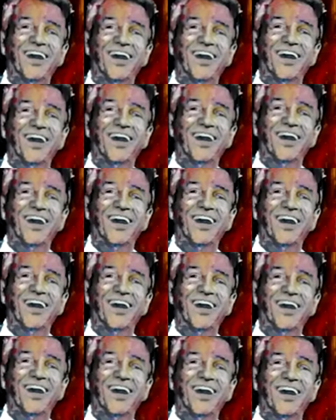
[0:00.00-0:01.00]

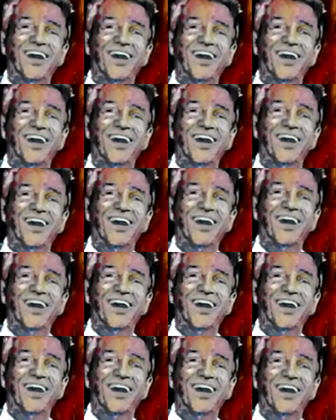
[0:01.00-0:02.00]

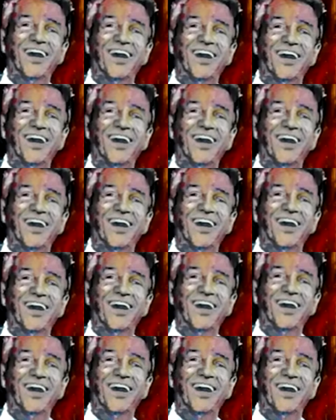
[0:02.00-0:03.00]

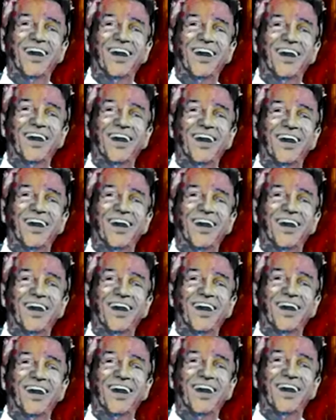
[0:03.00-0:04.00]

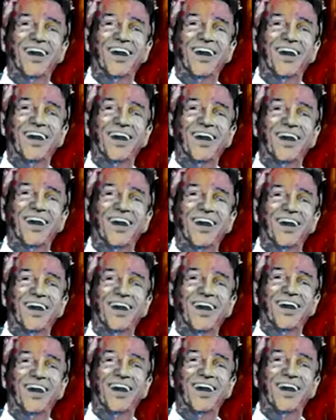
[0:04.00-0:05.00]

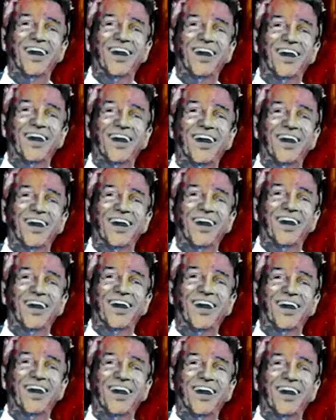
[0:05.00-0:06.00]

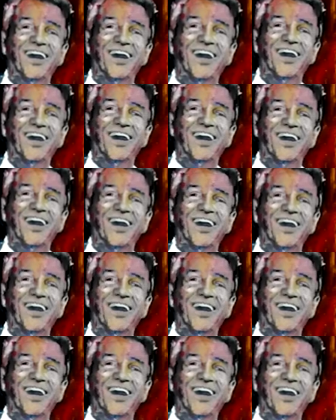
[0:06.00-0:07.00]

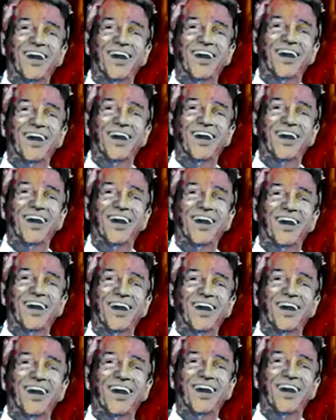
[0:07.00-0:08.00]
No words are spoken by the person on screen.